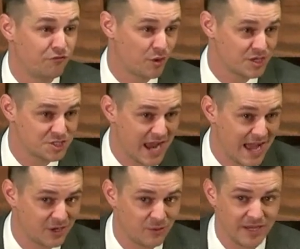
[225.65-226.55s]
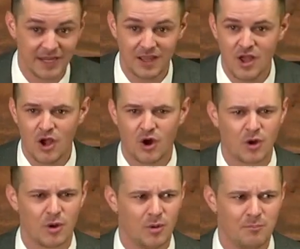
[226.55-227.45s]
foreshadowing,
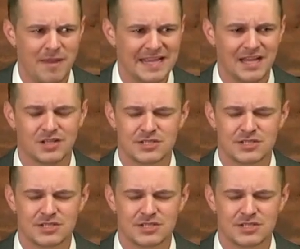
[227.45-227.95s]
or making